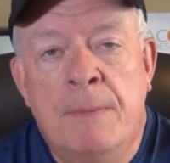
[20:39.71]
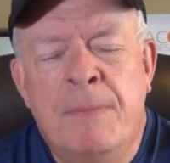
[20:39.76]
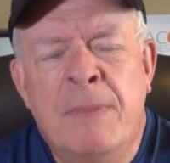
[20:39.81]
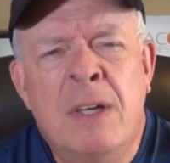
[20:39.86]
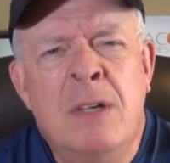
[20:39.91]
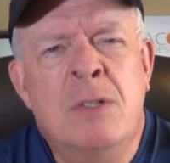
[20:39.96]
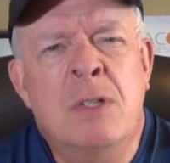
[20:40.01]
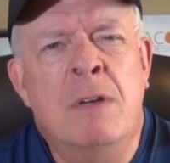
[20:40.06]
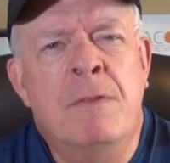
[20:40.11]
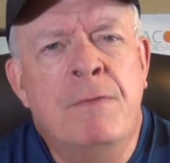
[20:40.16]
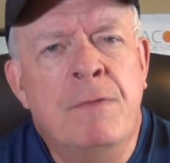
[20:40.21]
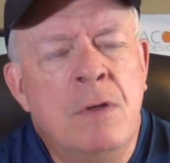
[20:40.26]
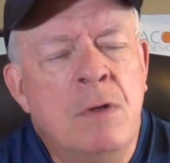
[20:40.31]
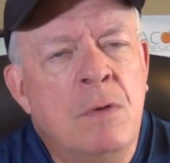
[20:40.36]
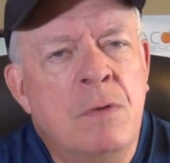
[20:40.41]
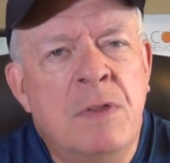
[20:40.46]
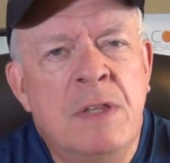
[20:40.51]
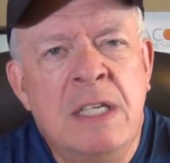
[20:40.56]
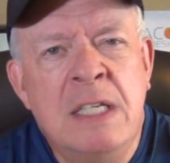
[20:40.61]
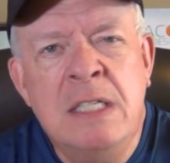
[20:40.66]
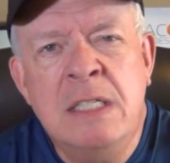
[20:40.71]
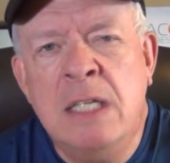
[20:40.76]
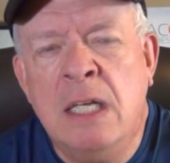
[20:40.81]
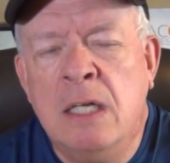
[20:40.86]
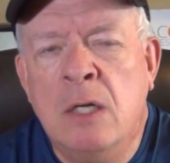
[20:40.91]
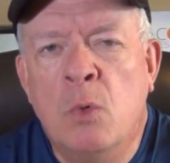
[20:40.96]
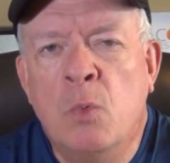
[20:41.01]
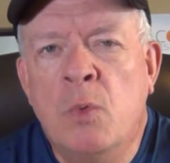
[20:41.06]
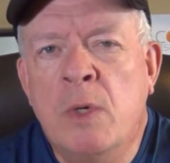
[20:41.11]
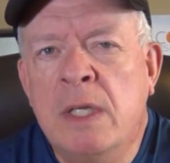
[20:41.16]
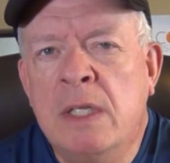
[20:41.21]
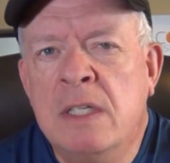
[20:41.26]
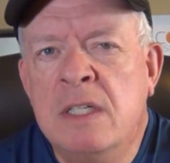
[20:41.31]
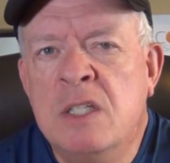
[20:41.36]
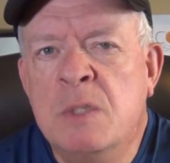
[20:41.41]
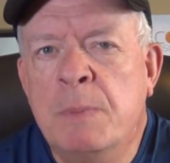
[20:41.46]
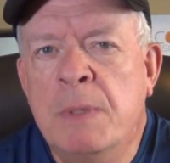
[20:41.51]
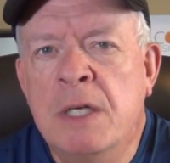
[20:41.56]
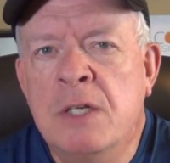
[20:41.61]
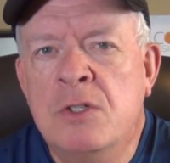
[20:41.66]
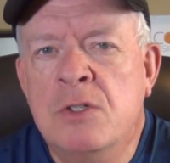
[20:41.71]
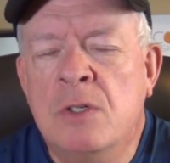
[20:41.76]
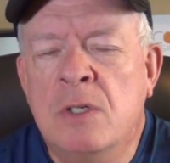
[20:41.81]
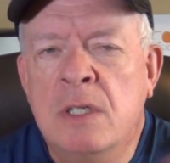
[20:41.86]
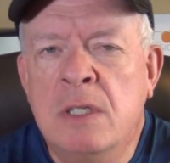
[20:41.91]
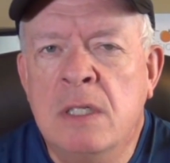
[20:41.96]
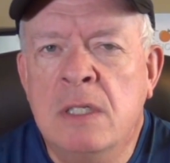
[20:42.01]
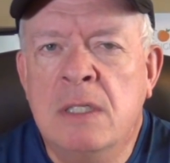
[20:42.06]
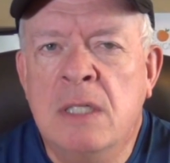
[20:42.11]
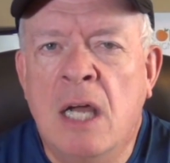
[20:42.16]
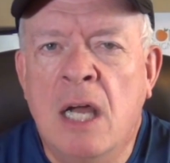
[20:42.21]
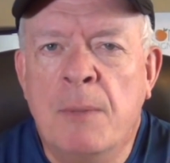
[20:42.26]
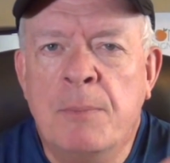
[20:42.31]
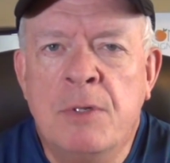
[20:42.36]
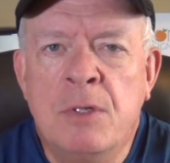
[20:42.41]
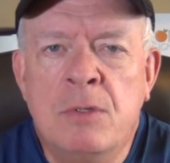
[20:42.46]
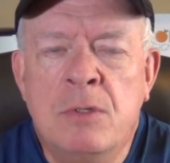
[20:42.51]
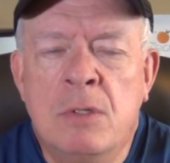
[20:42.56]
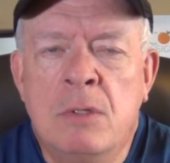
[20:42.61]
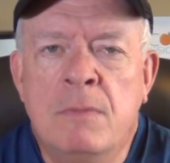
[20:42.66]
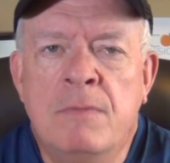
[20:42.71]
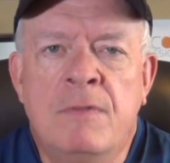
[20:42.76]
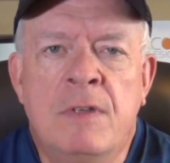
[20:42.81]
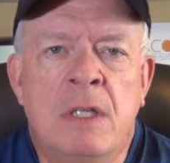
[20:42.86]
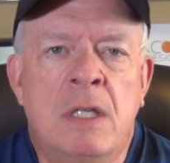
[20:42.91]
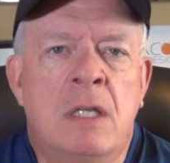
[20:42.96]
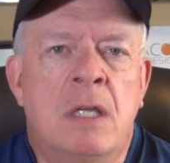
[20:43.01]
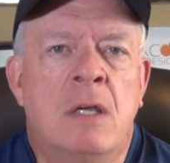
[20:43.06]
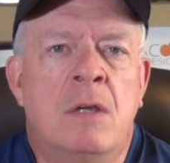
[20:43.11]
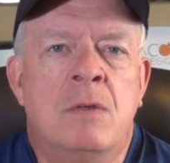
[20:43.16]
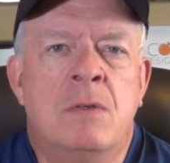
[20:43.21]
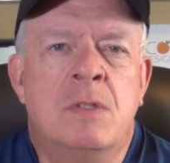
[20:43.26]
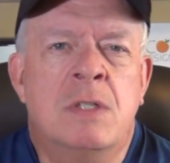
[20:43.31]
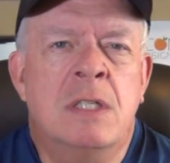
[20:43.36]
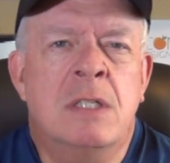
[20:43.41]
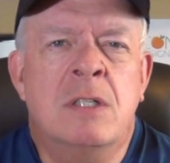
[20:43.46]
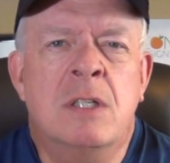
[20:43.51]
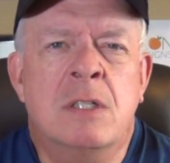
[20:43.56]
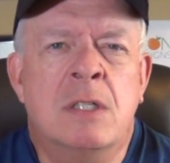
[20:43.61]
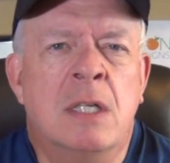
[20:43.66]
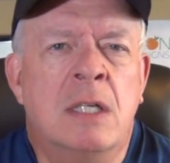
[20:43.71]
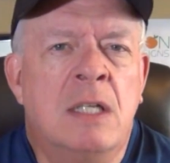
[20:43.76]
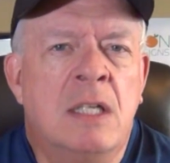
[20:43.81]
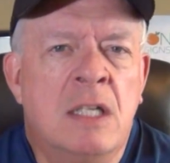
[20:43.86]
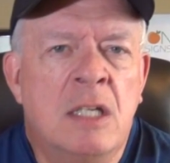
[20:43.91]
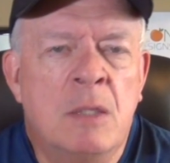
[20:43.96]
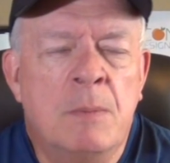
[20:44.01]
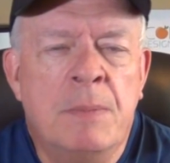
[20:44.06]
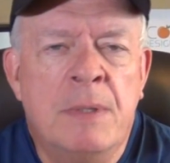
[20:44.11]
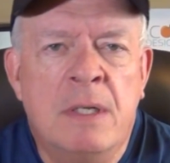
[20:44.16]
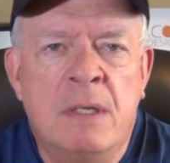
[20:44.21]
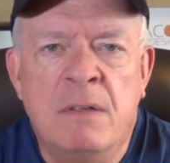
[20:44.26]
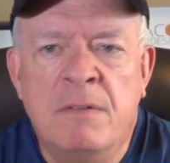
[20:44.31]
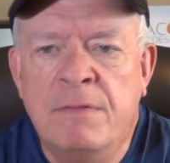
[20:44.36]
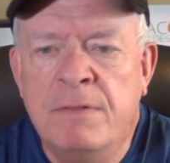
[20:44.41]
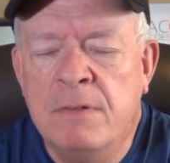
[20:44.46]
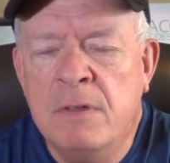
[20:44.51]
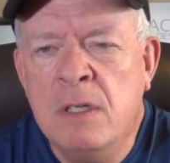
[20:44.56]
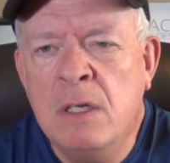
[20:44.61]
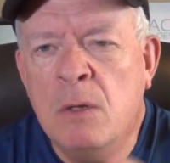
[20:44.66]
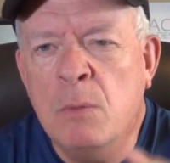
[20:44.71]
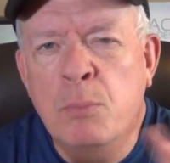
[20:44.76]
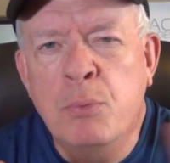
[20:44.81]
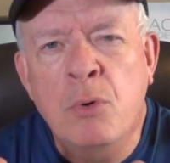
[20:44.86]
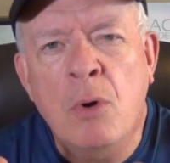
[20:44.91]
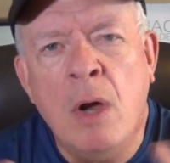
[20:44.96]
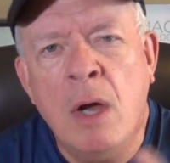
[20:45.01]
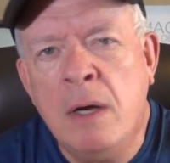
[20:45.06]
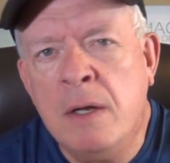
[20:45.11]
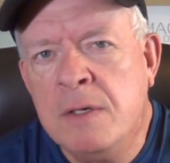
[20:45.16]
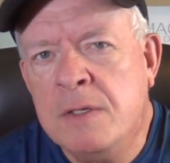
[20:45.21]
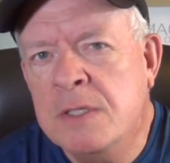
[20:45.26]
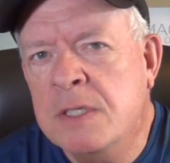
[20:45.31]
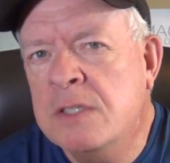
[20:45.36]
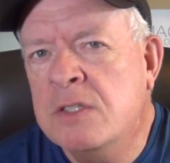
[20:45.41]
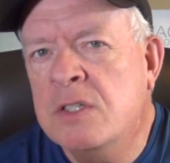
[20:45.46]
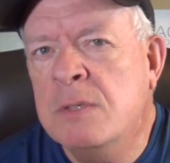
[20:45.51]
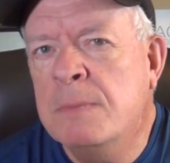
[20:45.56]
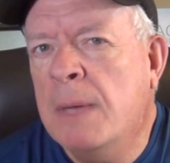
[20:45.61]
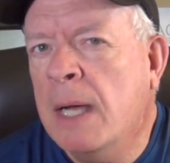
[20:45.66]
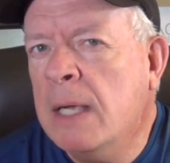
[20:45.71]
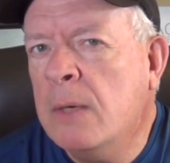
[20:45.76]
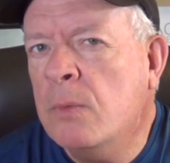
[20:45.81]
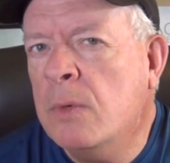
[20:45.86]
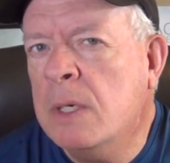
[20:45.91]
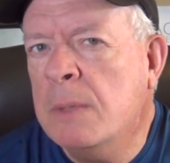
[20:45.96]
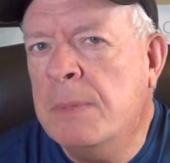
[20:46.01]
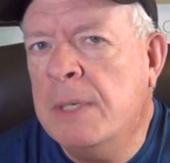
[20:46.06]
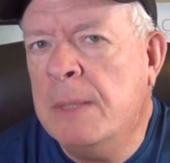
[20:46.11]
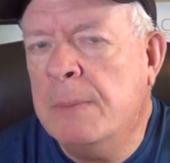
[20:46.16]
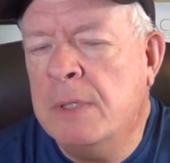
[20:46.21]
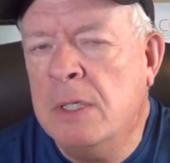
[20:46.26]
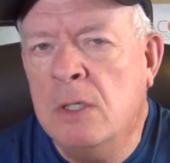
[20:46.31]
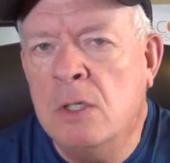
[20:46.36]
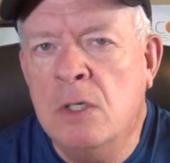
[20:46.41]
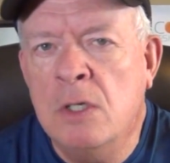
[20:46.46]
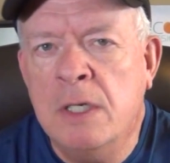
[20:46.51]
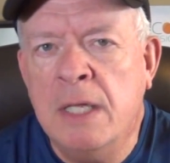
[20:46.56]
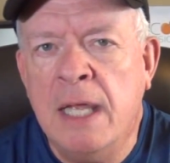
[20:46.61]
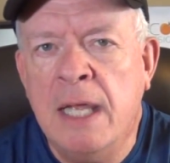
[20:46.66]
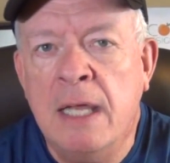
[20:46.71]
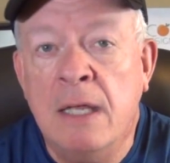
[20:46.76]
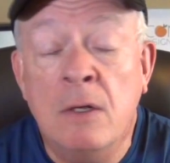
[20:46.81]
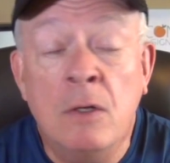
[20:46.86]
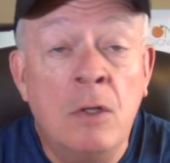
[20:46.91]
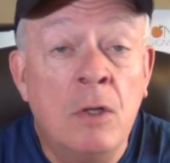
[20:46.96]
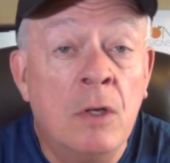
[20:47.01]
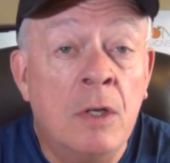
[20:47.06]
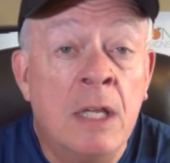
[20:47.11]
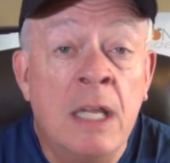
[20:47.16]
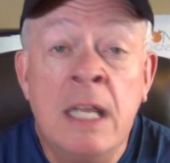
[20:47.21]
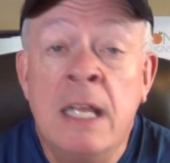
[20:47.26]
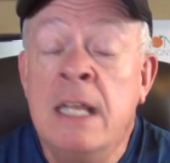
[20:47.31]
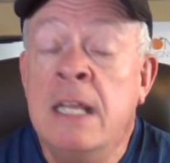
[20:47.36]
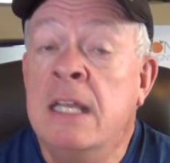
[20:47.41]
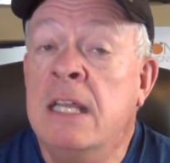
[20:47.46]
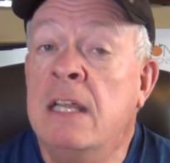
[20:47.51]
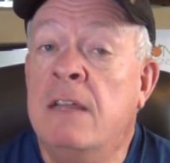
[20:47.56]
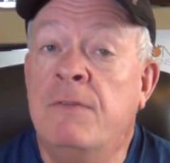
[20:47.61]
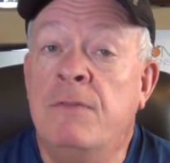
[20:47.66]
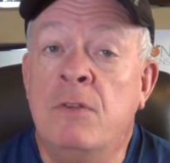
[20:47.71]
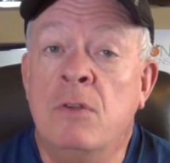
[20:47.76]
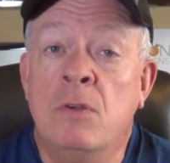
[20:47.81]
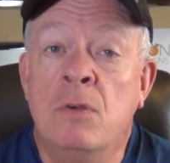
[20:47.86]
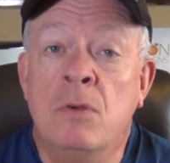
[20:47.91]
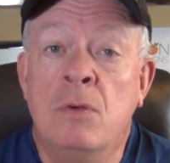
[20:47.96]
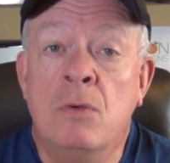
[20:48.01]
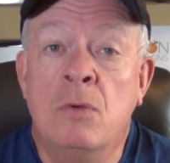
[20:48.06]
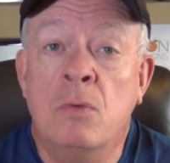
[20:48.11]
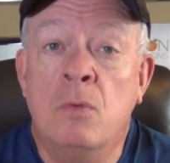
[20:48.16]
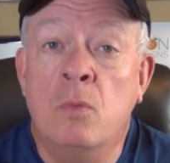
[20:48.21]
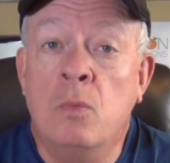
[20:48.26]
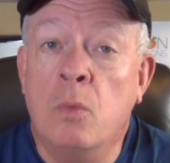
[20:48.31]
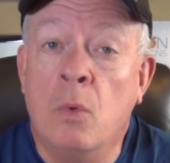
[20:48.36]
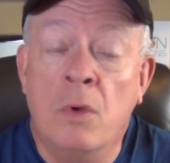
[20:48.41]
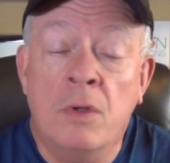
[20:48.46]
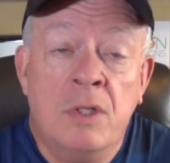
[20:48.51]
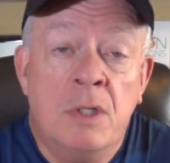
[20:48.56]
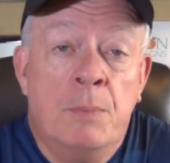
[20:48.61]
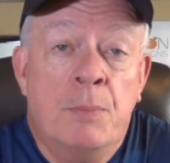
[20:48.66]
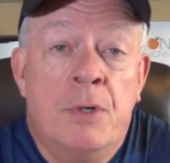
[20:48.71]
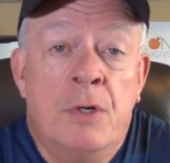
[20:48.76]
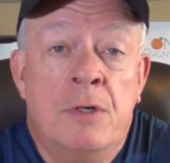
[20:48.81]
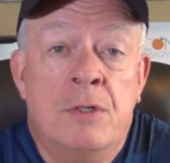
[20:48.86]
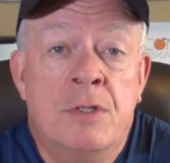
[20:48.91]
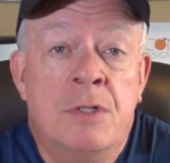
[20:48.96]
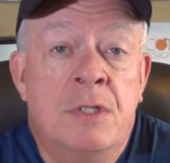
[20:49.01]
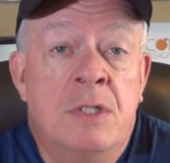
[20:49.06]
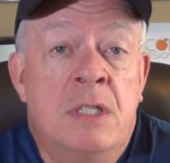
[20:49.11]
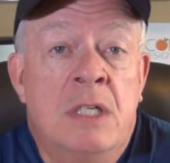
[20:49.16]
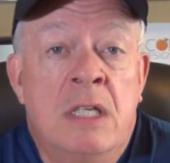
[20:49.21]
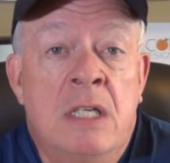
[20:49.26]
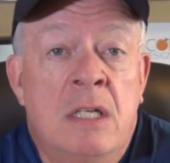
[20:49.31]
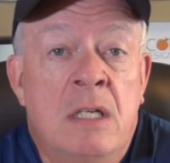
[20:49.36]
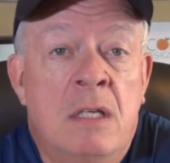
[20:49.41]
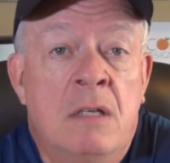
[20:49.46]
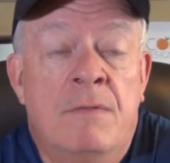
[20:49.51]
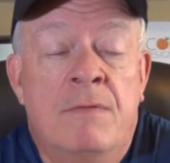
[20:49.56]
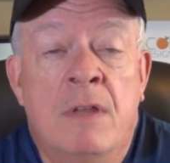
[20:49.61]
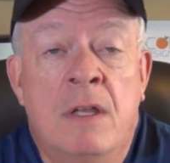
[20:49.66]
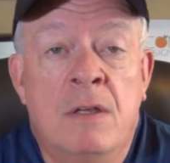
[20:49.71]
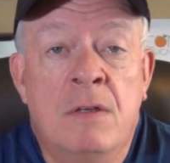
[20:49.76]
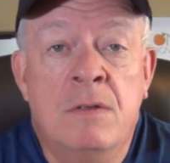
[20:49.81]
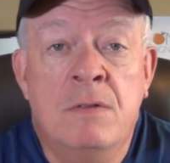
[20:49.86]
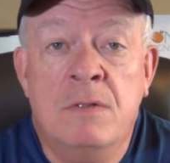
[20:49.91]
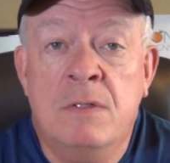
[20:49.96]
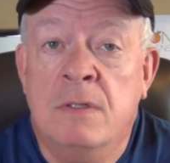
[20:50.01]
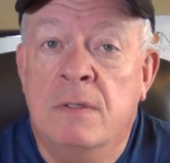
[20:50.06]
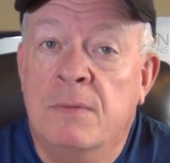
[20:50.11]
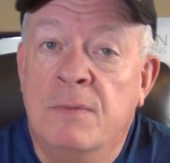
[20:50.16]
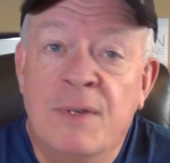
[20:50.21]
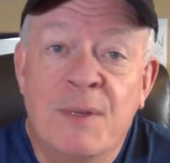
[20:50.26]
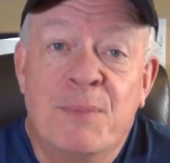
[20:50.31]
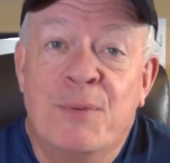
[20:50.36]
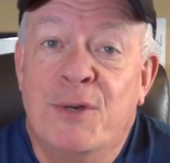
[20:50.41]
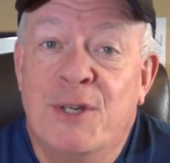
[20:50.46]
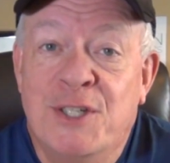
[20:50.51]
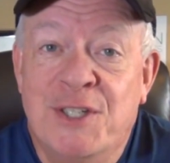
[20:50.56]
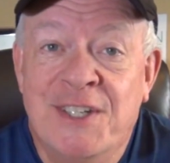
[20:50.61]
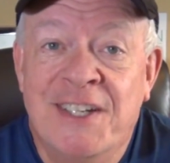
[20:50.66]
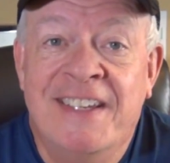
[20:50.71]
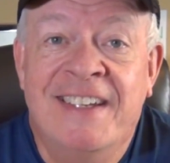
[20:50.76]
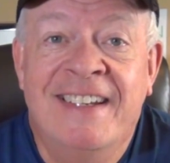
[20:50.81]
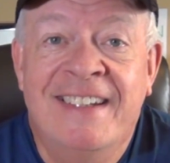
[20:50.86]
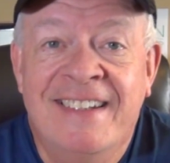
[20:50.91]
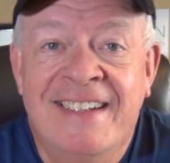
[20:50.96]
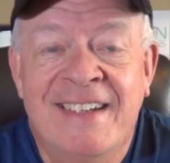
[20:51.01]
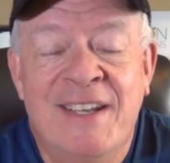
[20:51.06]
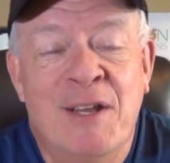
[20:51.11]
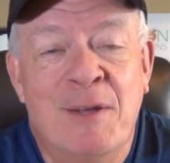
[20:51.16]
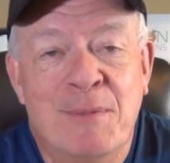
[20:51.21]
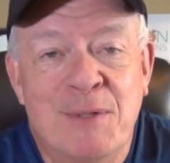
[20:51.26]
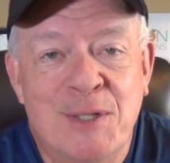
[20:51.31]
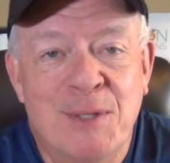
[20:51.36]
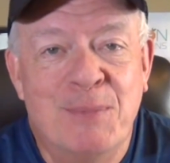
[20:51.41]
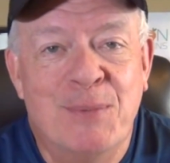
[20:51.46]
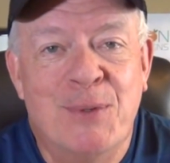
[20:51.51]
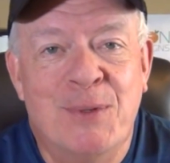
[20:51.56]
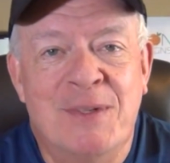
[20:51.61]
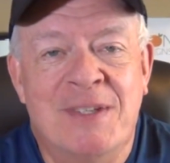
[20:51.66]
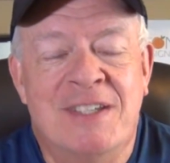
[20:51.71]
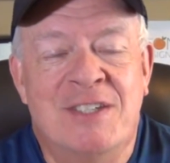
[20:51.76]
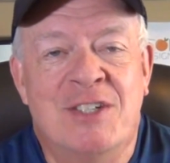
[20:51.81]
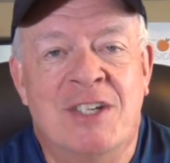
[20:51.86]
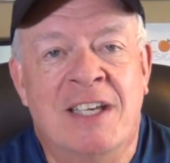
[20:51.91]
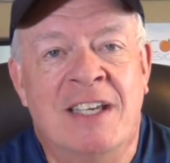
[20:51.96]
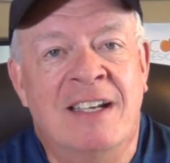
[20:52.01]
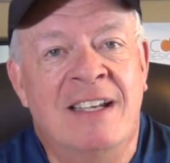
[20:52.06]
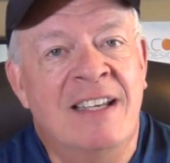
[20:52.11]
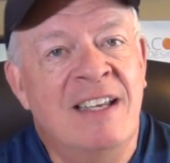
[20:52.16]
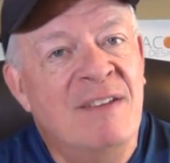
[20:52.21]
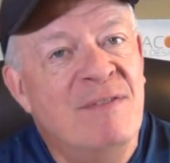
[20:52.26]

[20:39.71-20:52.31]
There's a few things like a weekly special in the top YouTube videos and just a little bit of, products that you might want to be able to look at. Look, if you want to purchase any of those, we appreciate it. It helps support the channel.